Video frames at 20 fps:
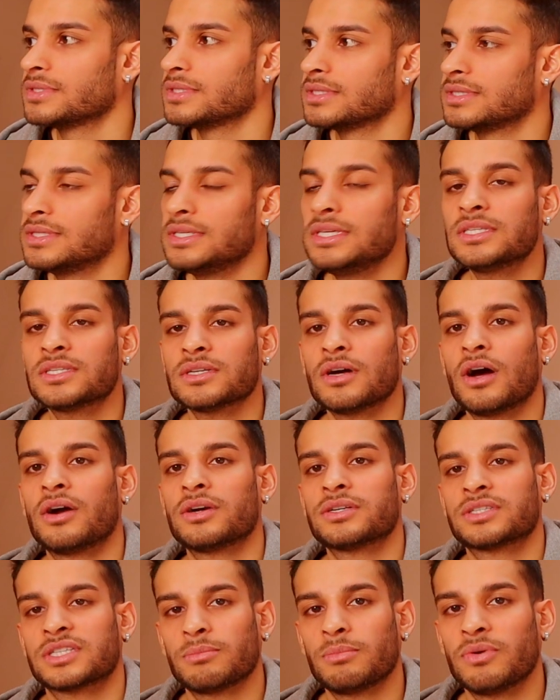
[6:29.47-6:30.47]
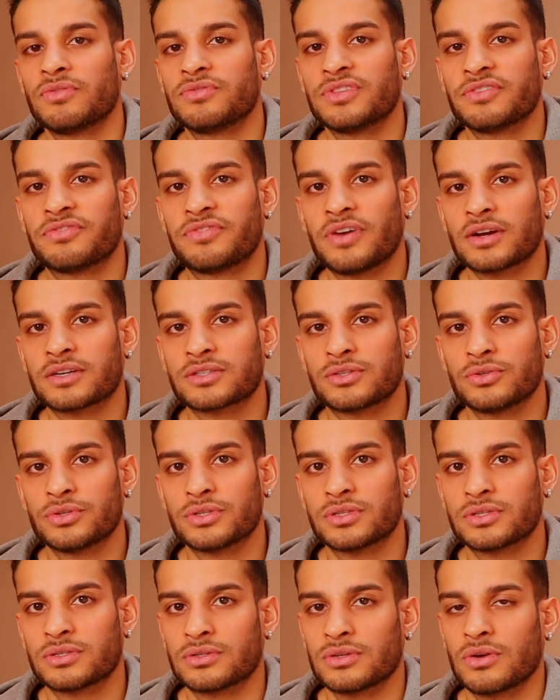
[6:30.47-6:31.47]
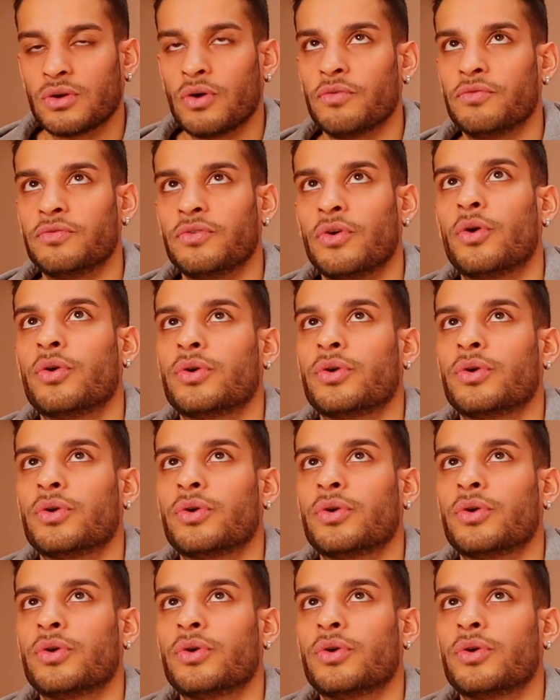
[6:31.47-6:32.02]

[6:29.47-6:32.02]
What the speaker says: these are some of the factors of